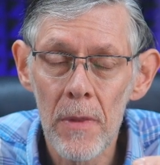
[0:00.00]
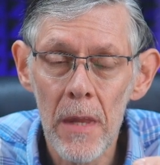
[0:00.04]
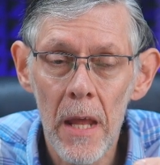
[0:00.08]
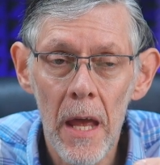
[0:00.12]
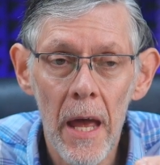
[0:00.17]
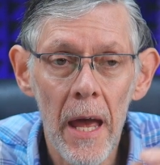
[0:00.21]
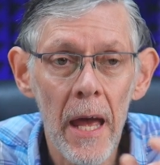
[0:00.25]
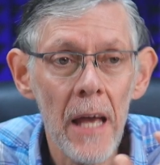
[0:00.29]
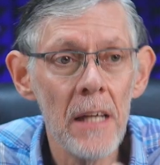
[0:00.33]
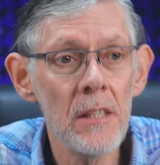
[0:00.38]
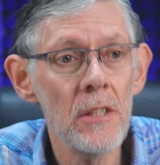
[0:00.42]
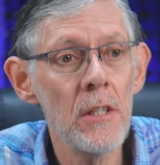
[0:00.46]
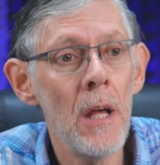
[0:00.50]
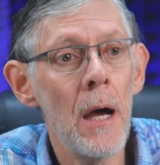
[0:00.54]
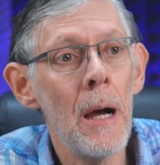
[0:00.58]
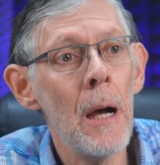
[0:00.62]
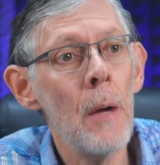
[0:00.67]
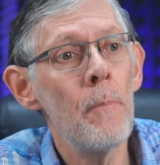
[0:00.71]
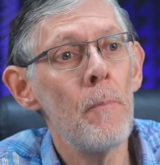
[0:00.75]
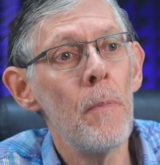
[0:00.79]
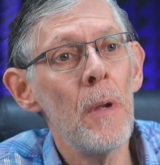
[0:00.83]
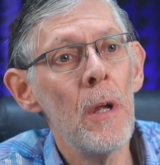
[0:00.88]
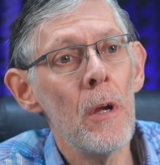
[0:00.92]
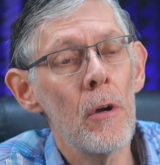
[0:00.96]
has now
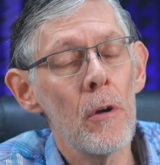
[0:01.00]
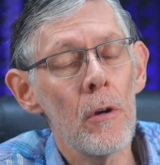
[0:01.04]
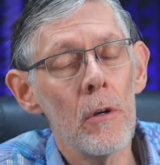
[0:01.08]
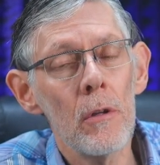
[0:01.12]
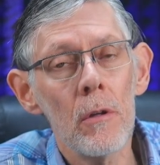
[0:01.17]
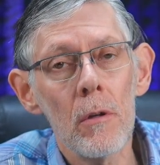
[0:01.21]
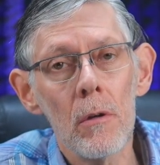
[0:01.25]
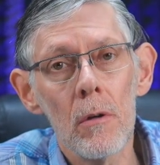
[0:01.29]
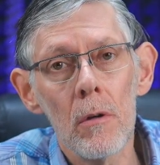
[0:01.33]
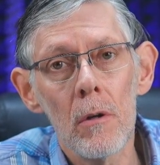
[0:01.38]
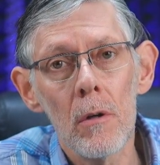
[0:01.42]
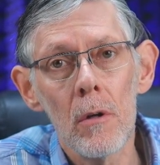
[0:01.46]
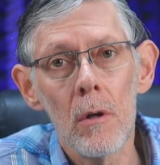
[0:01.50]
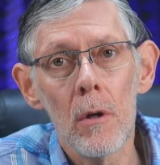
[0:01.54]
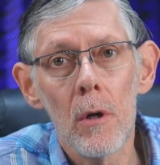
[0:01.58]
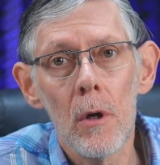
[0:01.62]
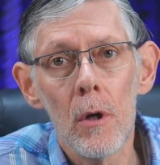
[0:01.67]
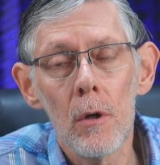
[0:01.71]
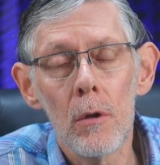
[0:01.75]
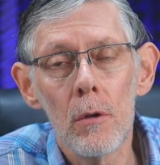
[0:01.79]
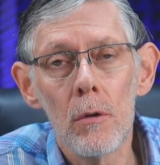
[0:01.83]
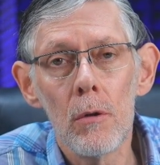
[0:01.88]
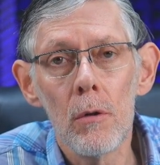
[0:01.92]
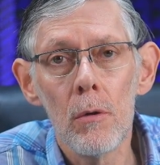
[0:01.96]
appeared
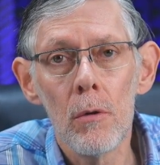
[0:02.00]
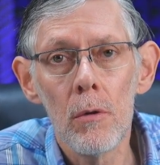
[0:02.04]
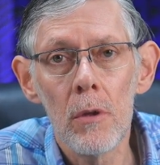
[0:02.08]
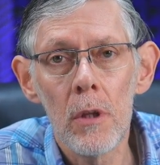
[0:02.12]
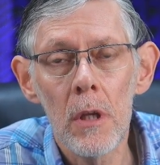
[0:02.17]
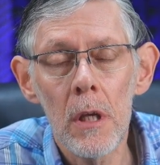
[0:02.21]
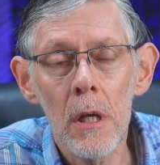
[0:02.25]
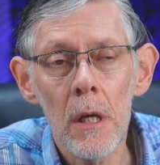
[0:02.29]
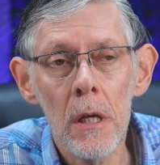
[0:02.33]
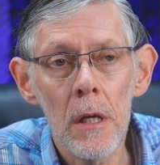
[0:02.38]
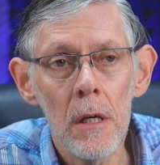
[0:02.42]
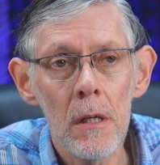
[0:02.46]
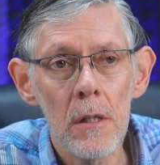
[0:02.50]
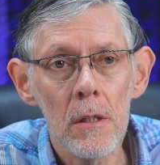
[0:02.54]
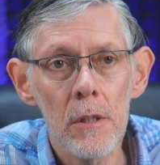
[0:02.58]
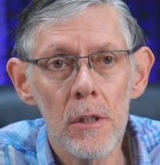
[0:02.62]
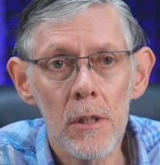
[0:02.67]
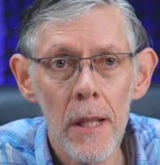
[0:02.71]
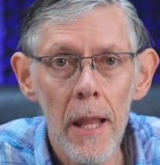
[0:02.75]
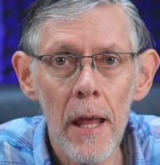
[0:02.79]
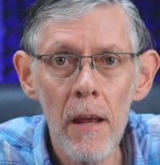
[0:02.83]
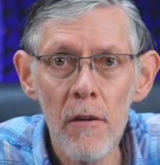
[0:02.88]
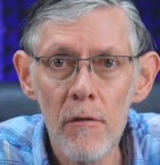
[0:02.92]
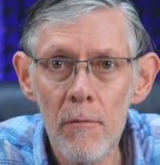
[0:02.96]
to the
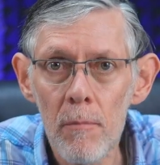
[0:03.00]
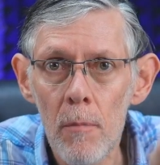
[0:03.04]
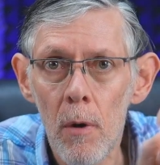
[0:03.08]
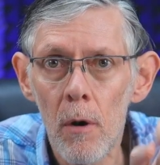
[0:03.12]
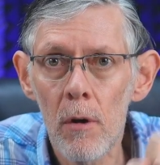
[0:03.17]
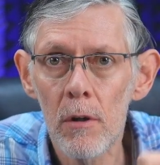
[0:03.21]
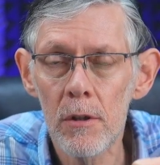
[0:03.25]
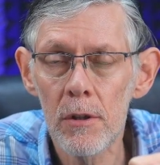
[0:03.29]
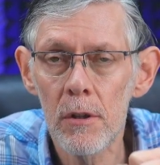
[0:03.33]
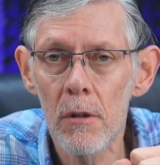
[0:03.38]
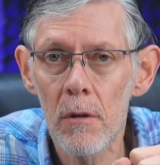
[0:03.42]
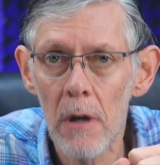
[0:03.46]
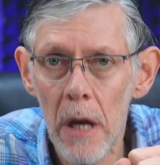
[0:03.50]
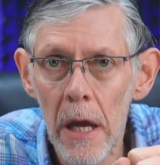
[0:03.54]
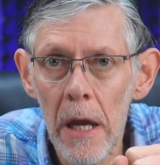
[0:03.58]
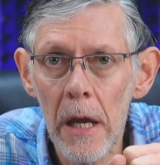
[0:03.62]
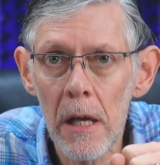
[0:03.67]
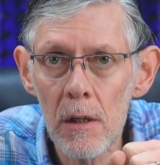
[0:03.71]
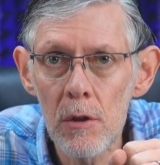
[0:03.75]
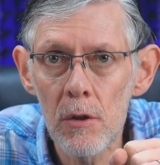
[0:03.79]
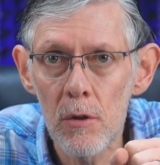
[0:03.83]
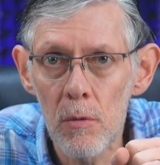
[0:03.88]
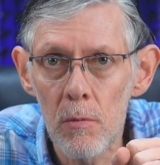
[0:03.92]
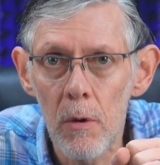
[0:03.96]
slave master
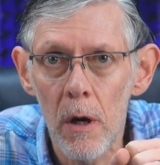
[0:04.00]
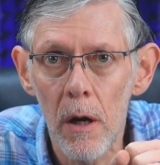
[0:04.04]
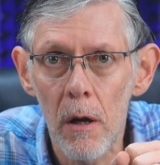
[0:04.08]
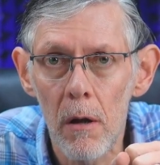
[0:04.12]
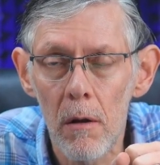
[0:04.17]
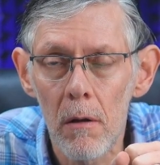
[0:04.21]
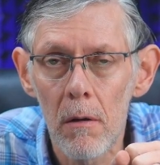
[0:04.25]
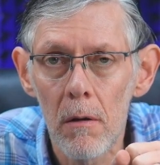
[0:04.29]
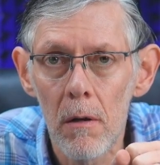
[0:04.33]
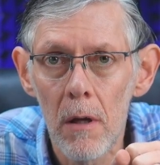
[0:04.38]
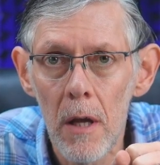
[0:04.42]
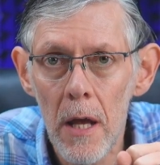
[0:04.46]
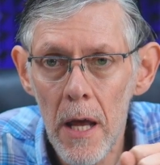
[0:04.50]
as well,